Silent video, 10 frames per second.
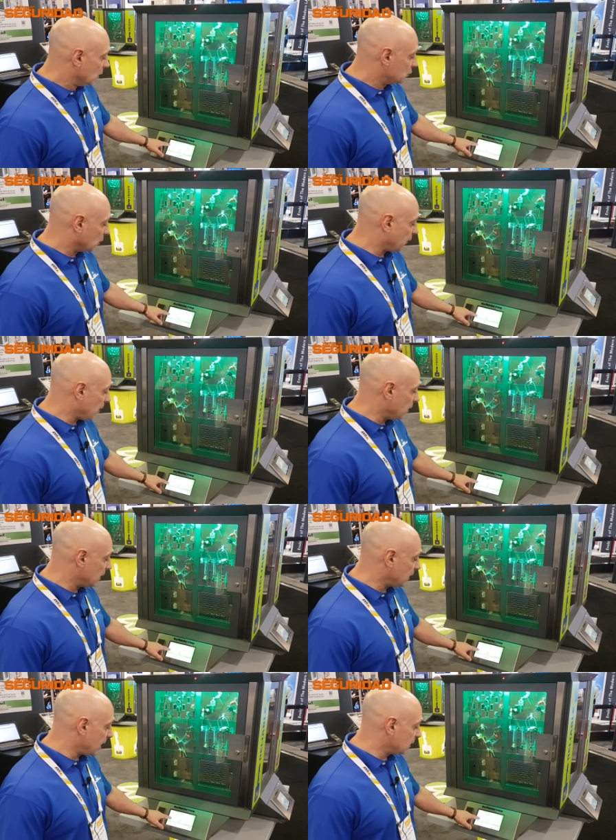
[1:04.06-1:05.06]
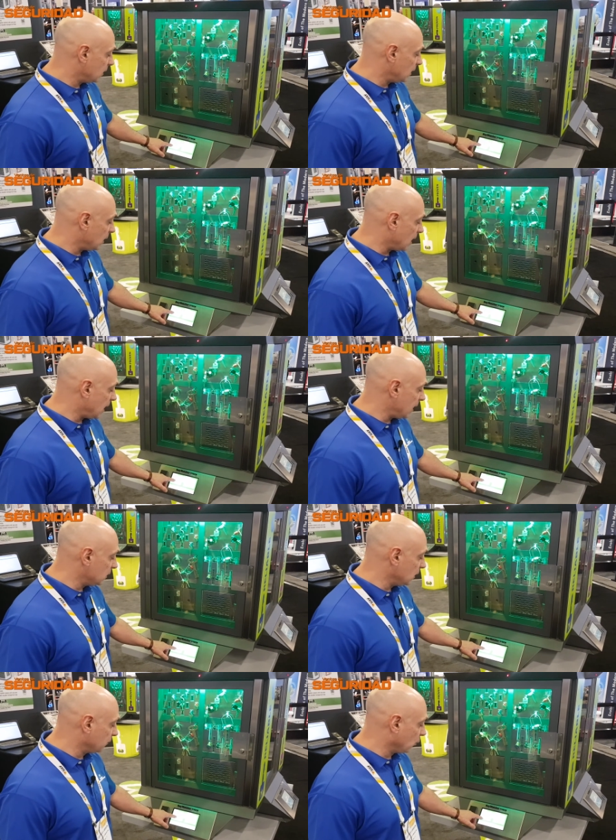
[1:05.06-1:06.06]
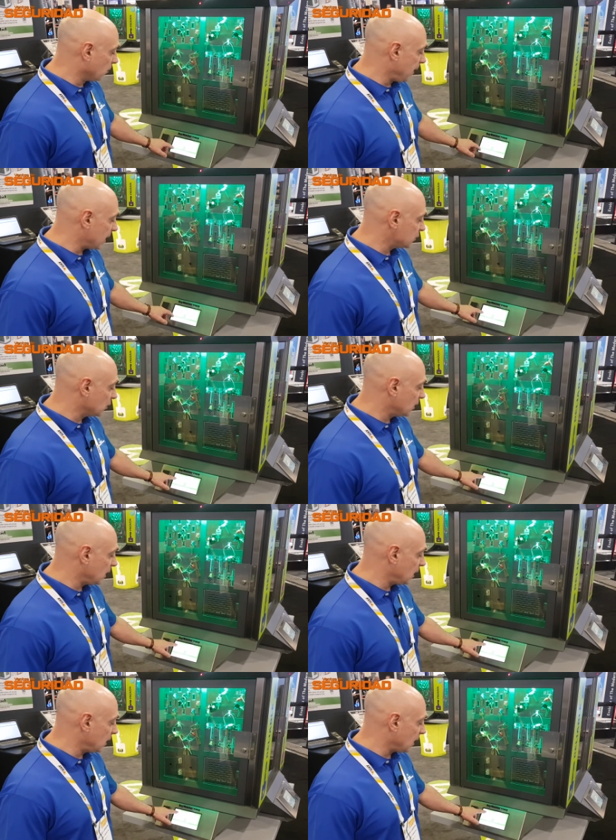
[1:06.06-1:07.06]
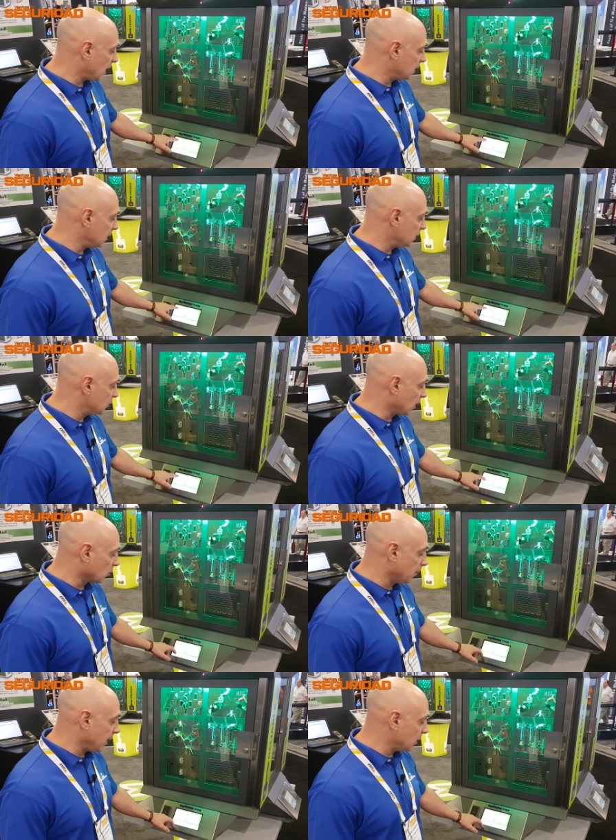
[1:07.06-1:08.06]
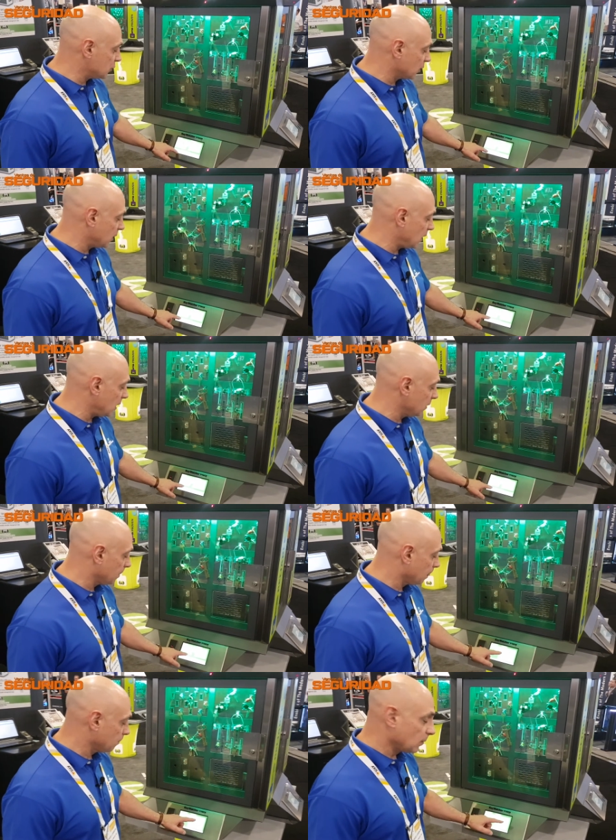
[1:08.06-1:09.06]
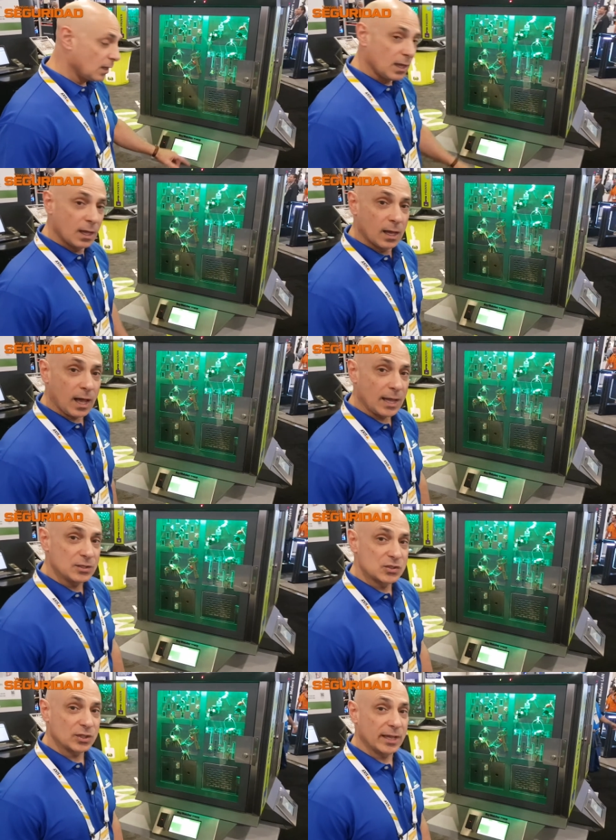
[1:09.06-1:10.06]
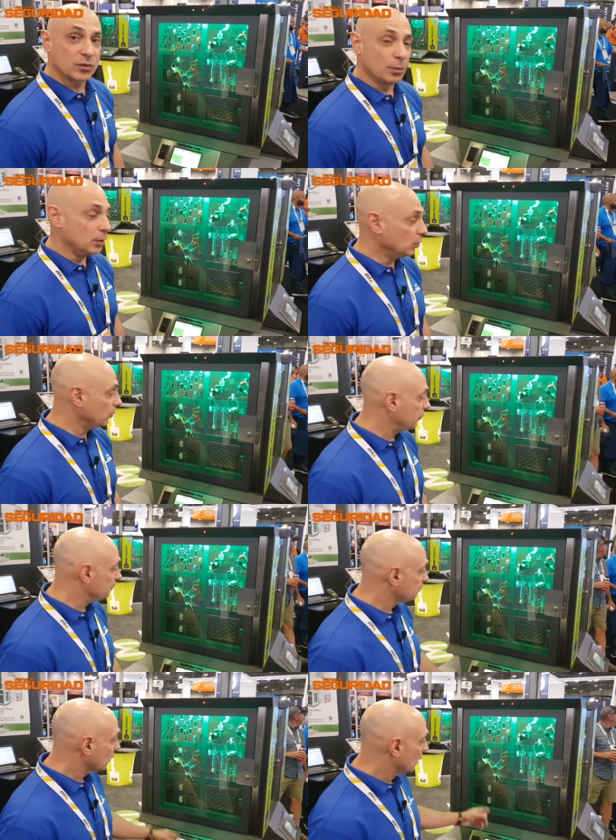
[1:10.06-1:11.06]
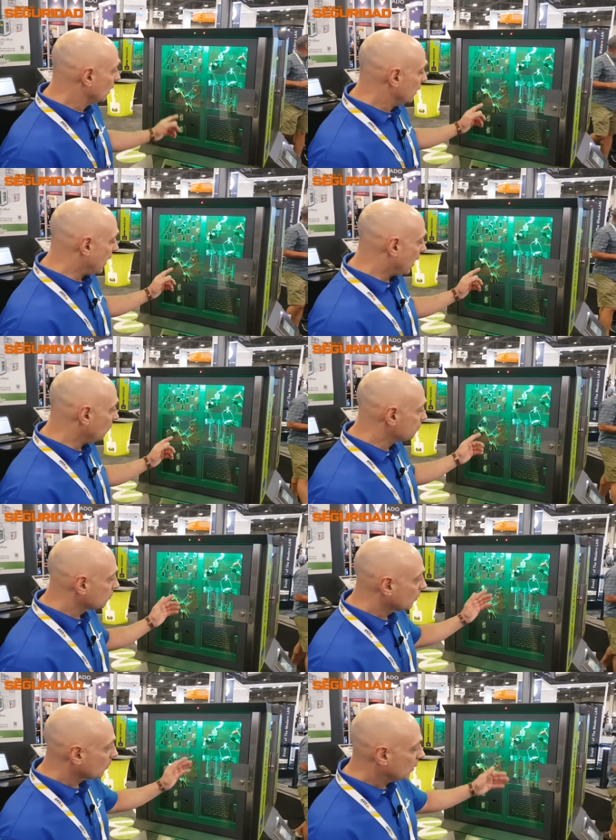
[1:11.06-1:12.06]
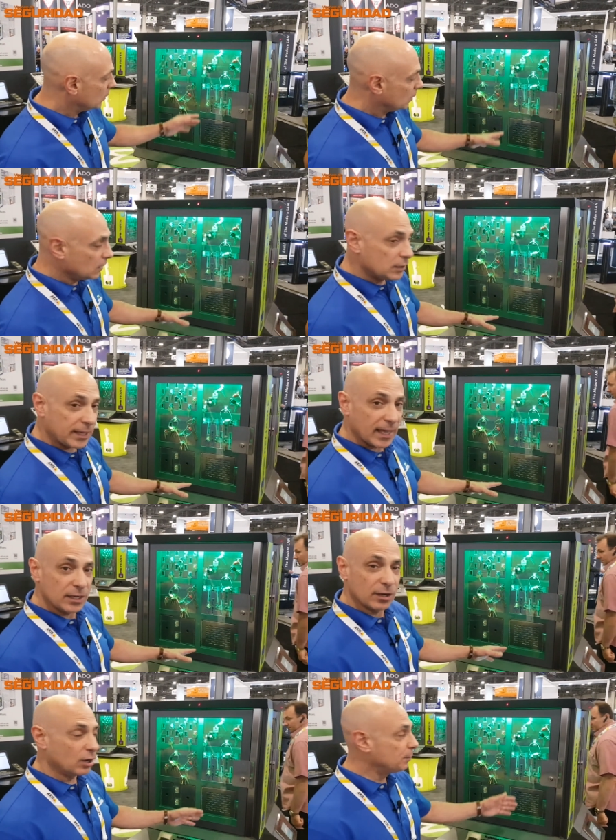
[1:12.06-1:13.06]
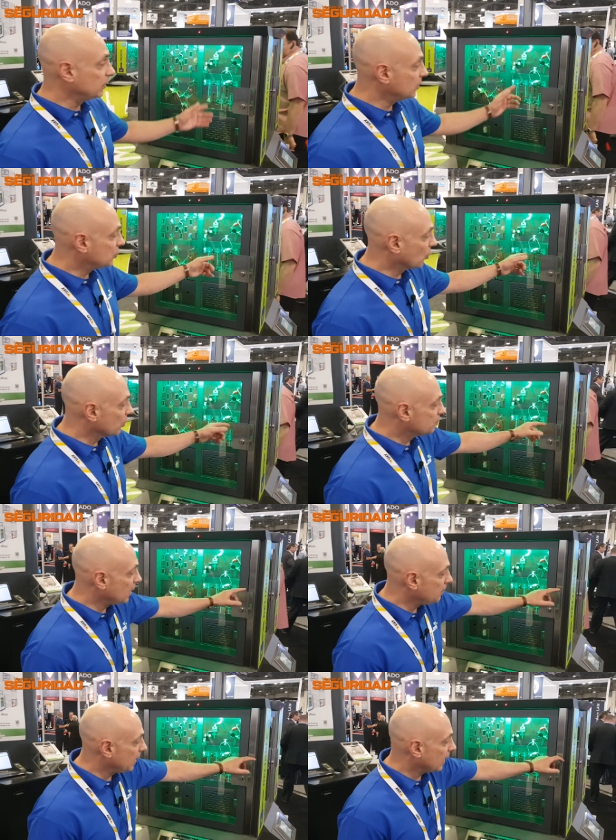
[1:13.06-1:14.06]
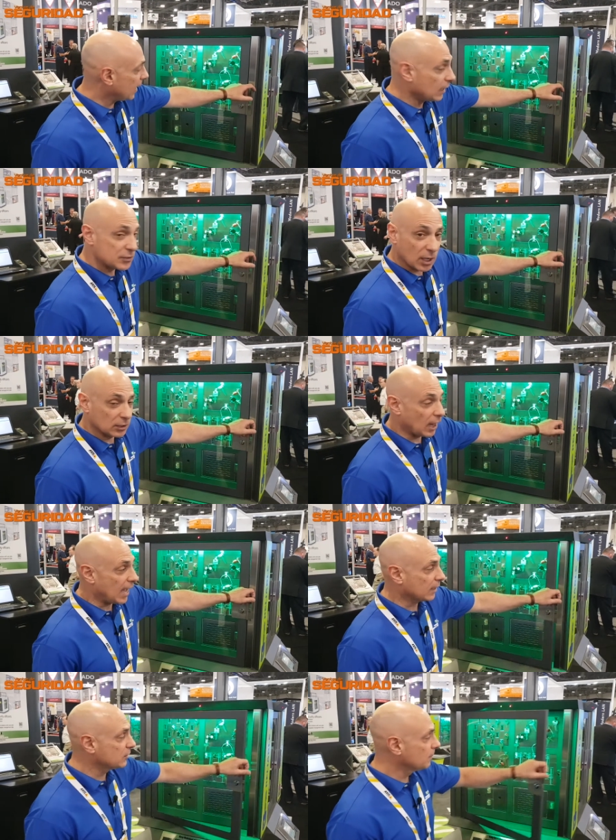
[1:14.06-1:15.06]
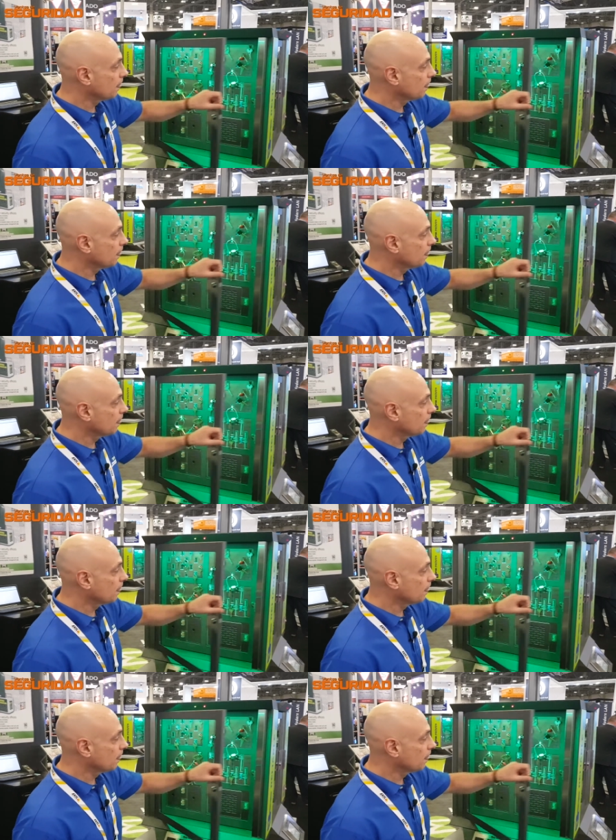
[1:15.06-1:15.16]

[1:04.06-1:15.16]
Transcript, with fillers: So if I want to take the uh, 18th floor master key, I need the general manager key. I just select remove. Now, you can't hear it, but this door is beeping, it is unlocked.